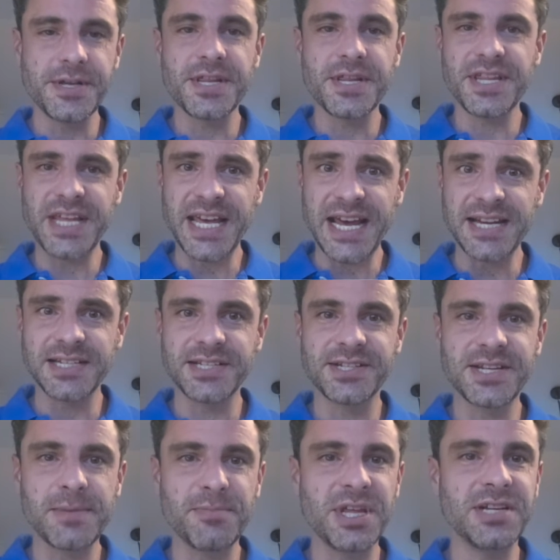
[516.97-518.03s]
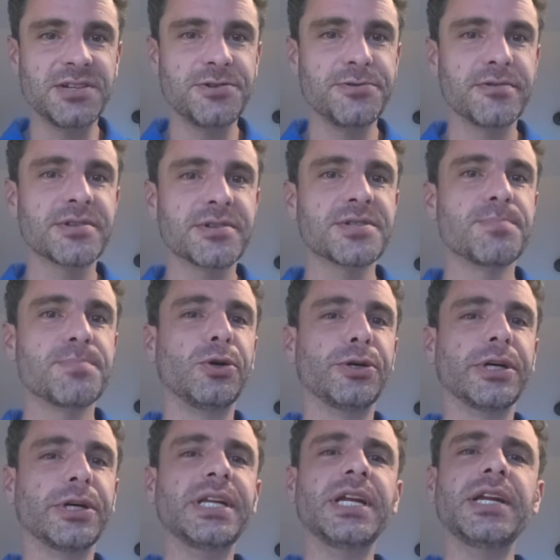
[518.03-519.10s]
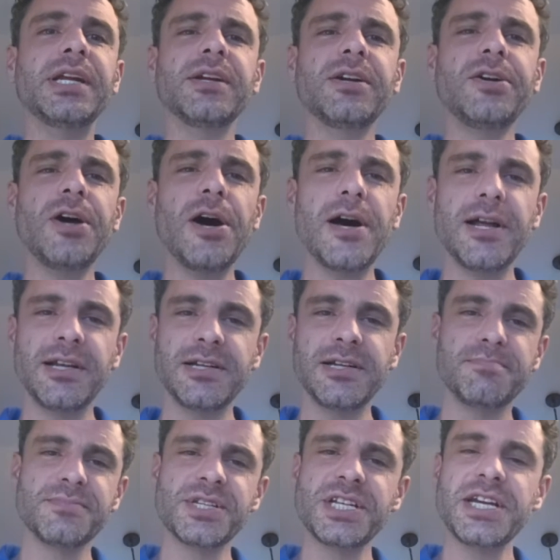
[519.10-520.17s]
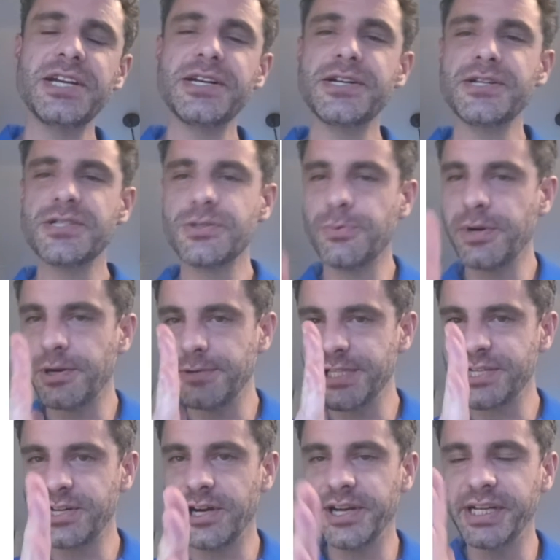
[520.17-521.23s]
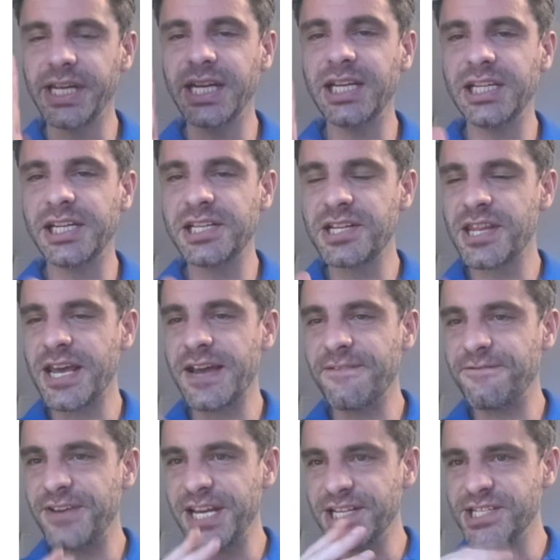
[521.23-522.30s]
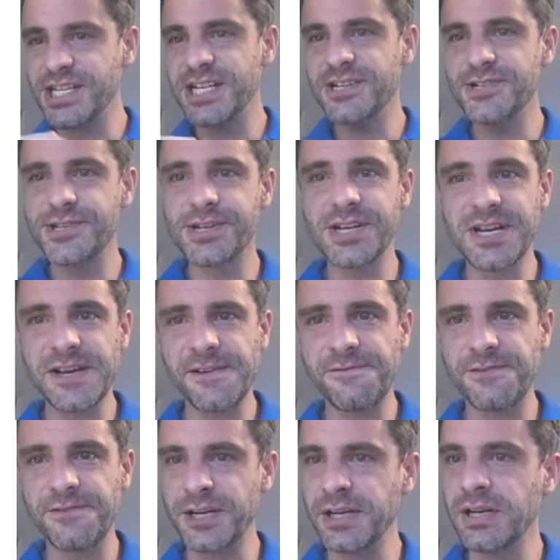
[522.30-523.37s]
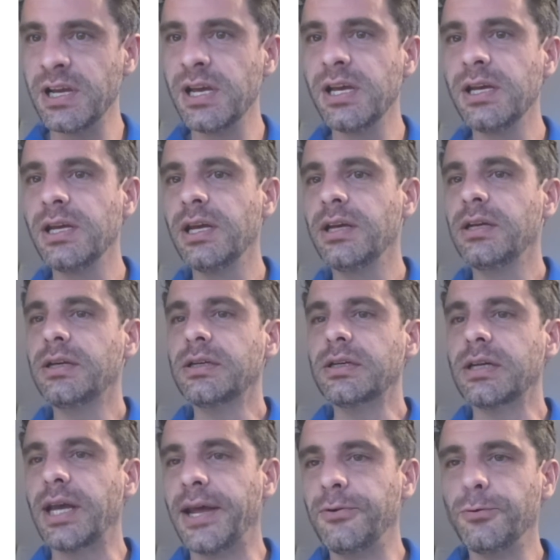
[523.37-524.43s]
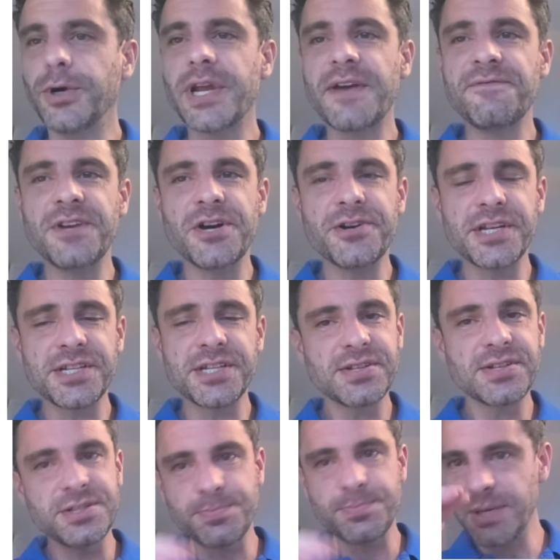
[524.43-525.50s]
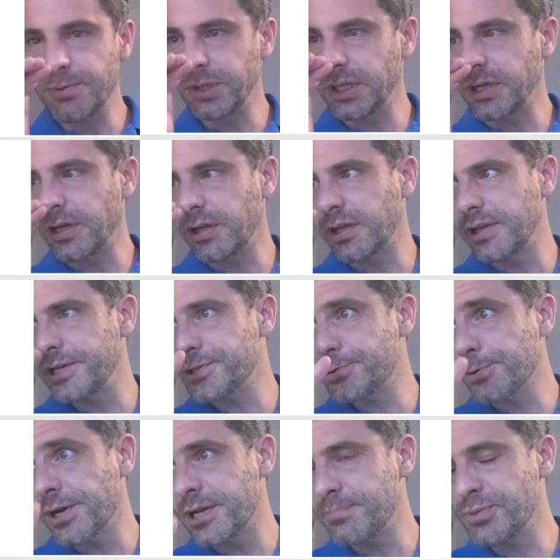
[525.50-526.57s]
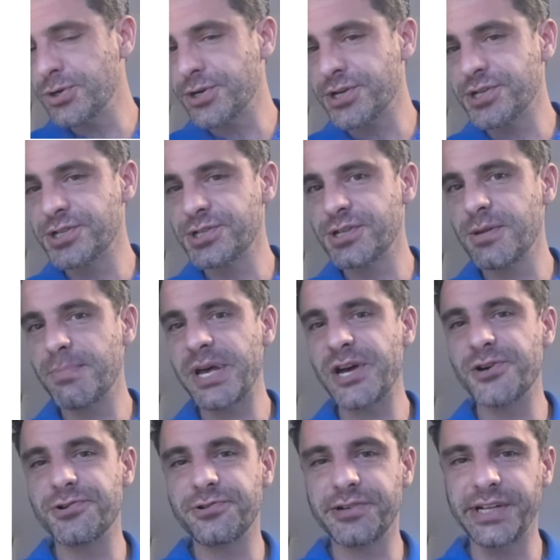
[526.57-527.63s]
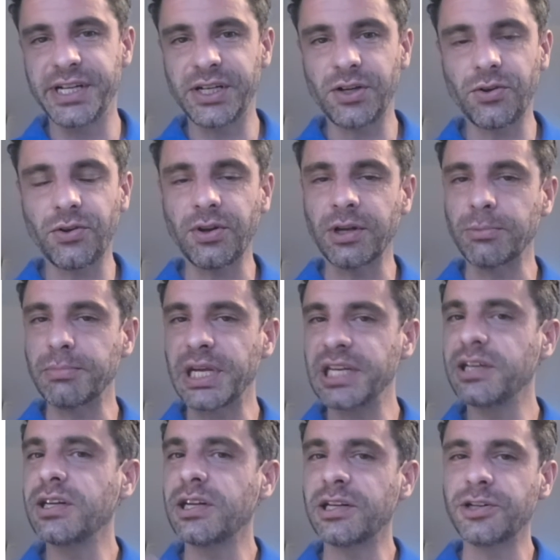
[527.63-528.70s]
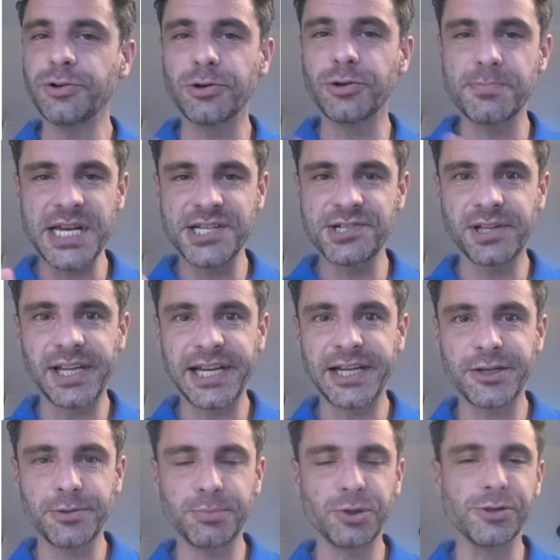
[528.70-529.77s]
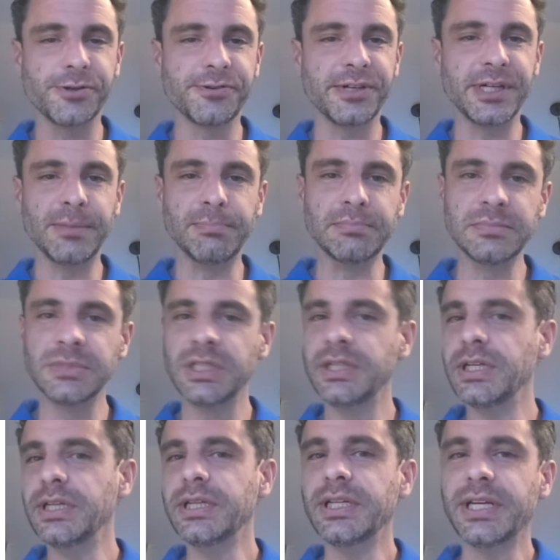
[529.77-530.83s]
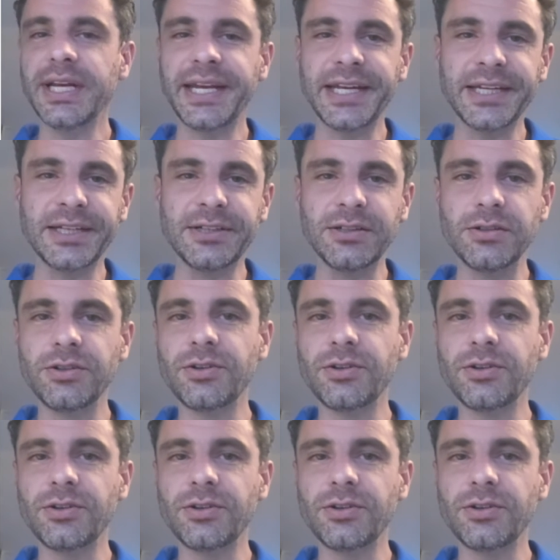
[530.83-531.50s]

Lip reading: that is something to explore. And then columns. Here's where we start getting into that fancier stuff. And what I've noticed is people always want to push the boundaries and make it into a page layout program. And